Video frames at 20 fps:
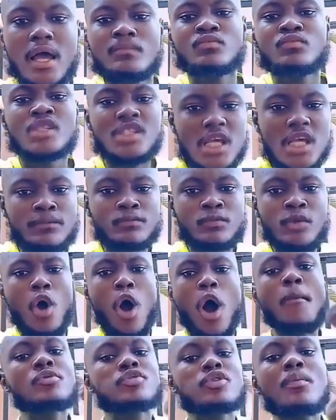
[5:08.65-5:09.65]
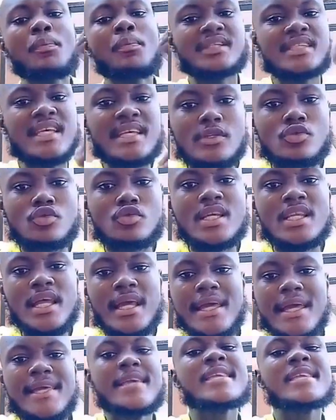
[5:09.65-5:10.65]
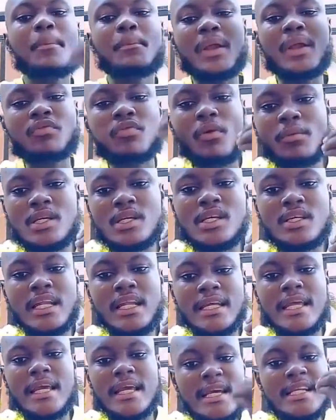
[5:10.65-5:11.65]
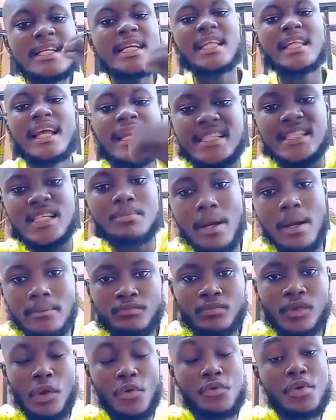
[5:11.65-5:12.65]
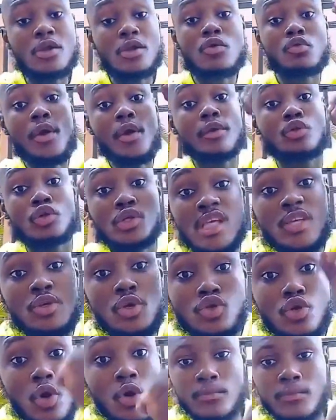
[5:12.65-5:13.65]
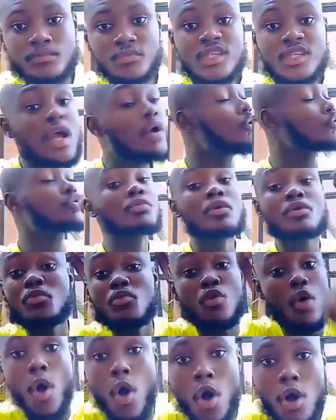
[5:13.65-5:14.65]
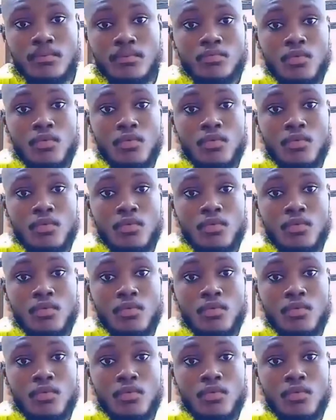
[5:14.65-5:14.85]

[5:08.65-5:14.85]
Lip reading: I team almost one person yesterday in your platform in your talent. You are not going to sing your song, you got too many more.